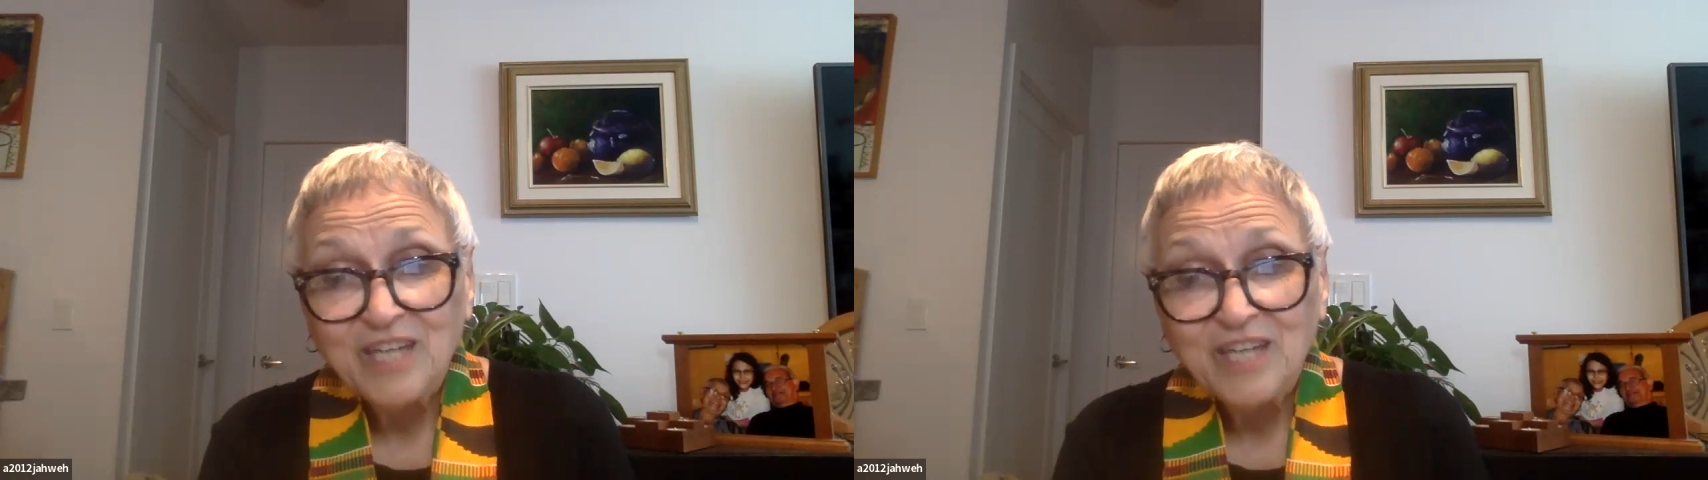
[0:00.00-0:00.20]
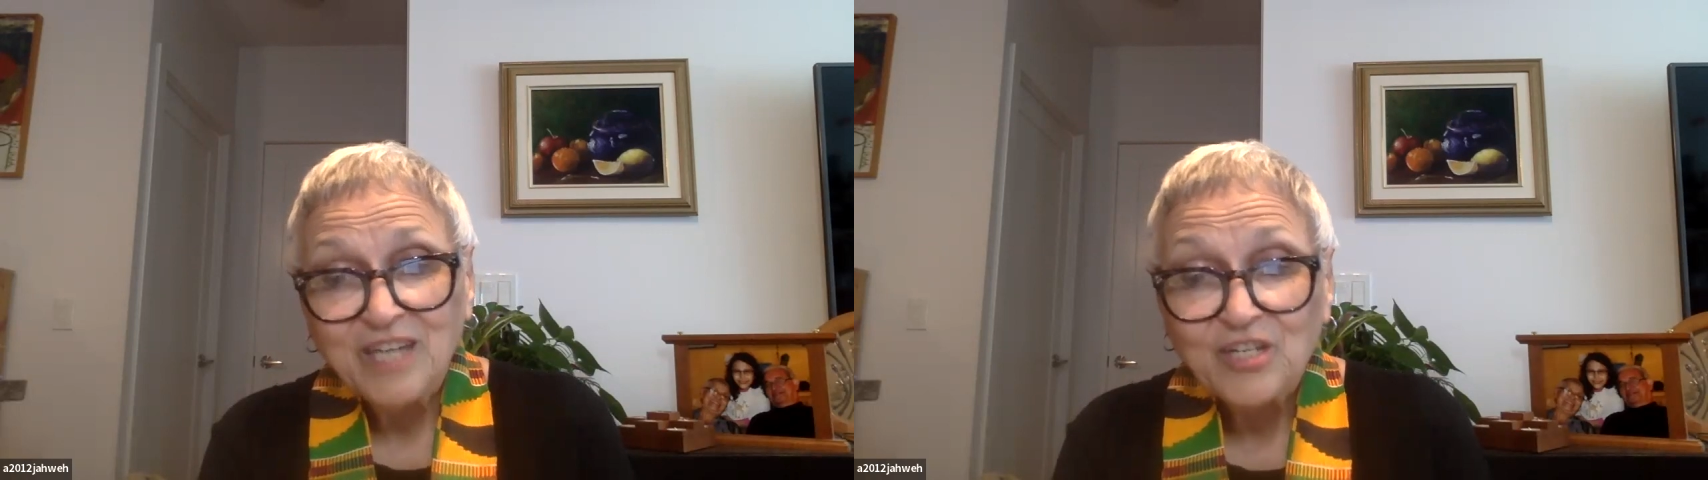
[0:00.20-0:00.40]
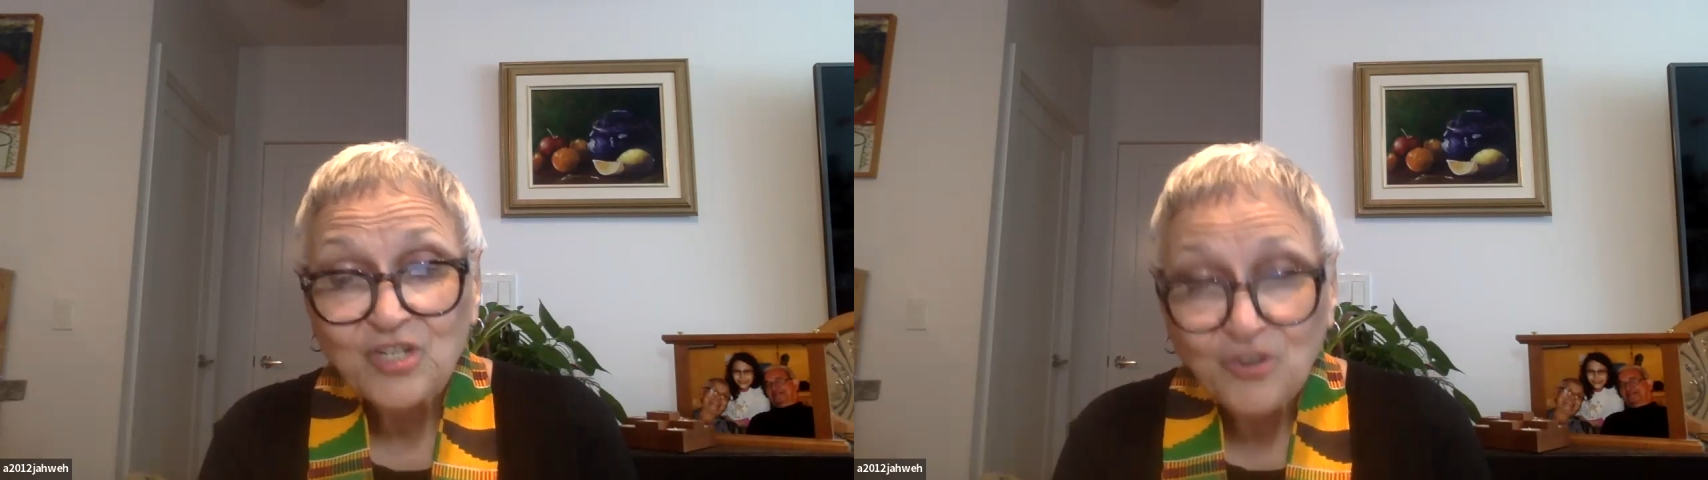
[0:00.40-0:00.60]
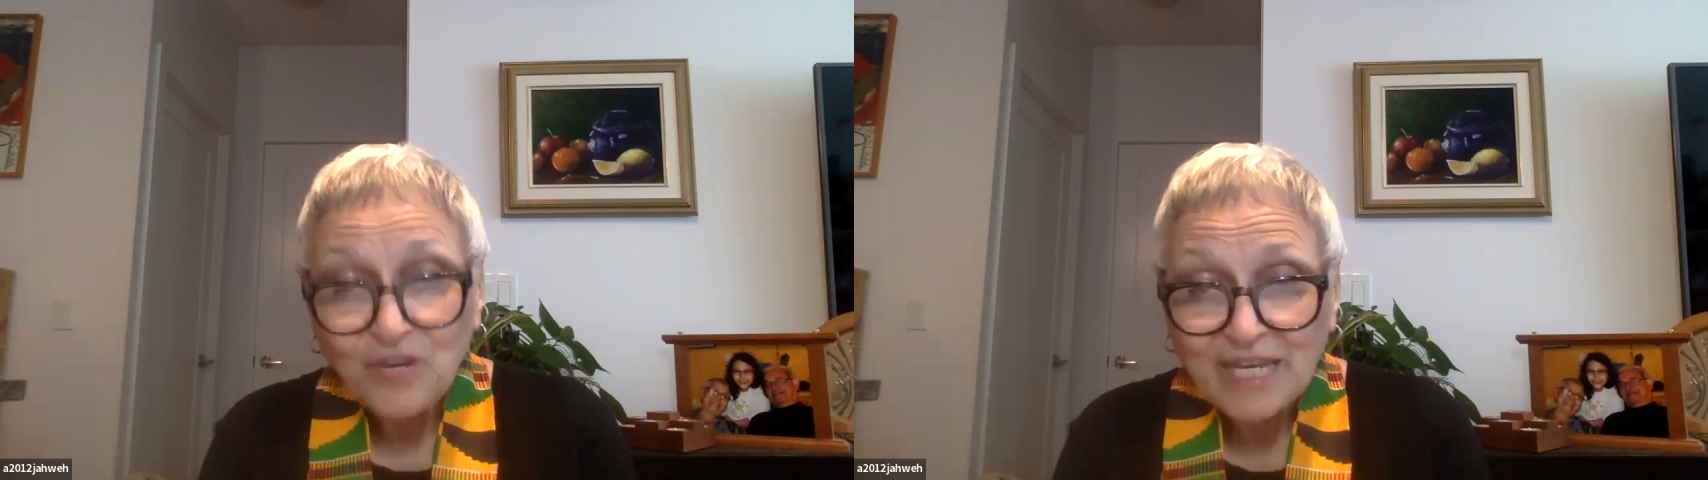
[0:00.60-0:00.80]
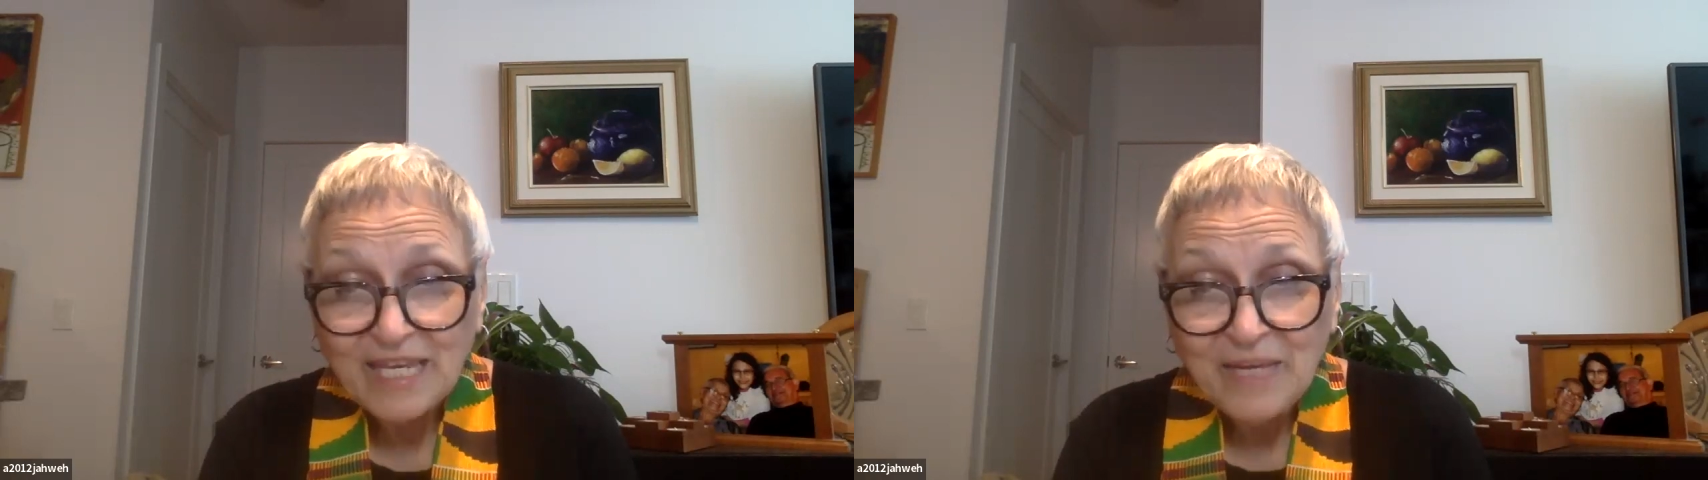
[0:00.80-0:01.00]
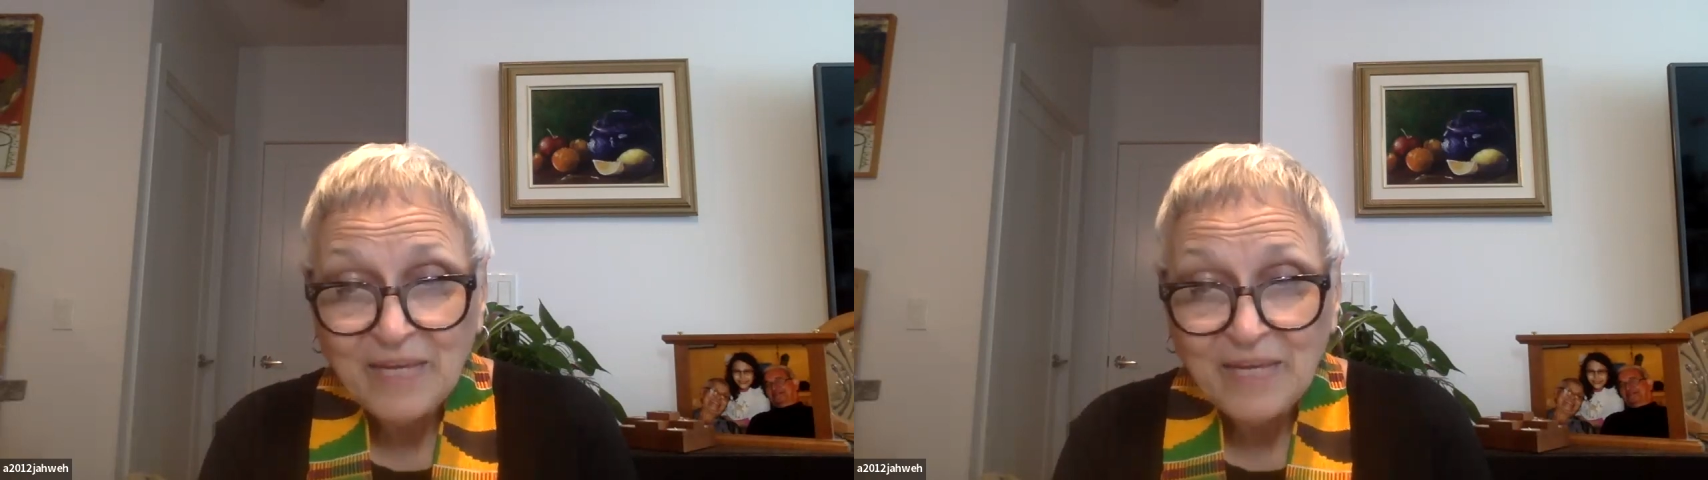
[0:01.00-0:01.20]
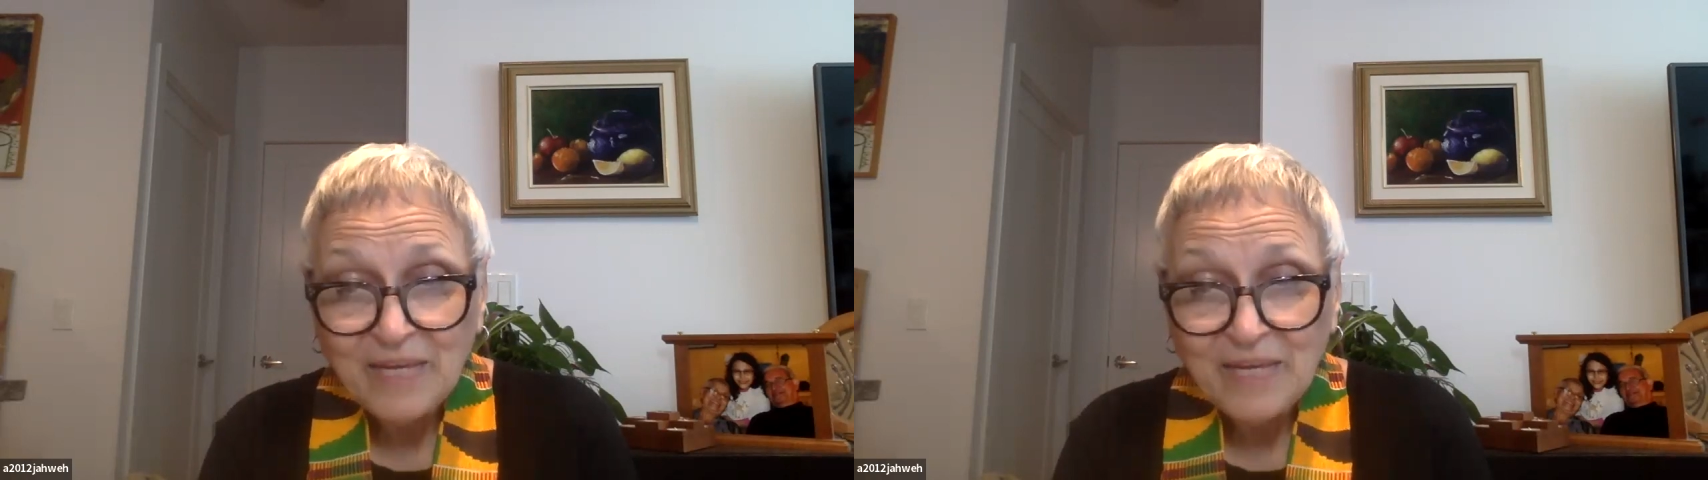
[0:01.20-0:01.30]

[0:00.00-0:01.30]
Tanya Shirley.